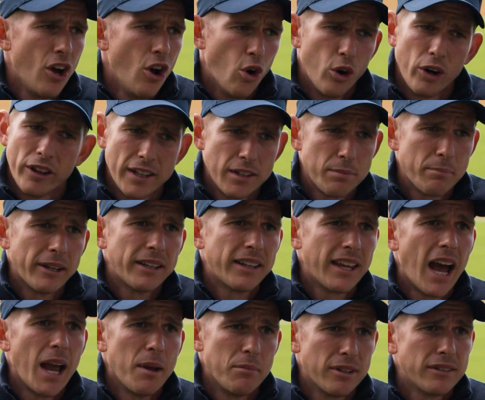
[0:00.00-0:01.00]
or in these big
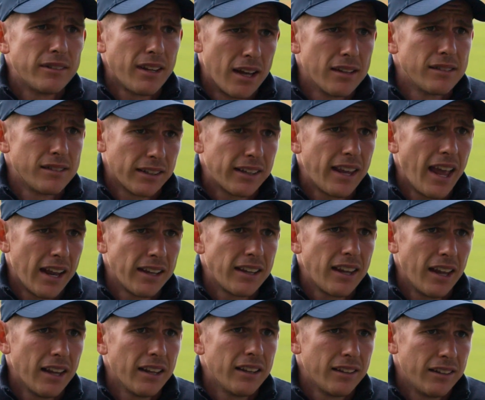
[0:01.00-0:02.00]
games, it can
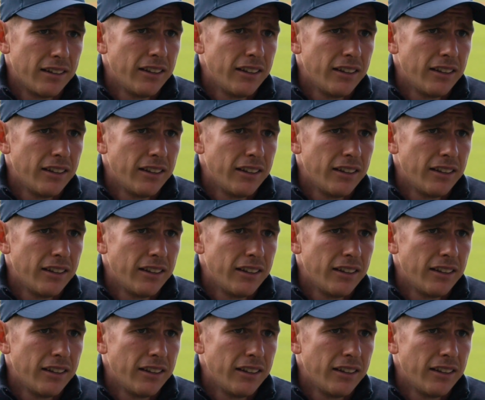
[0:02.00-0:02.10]
get,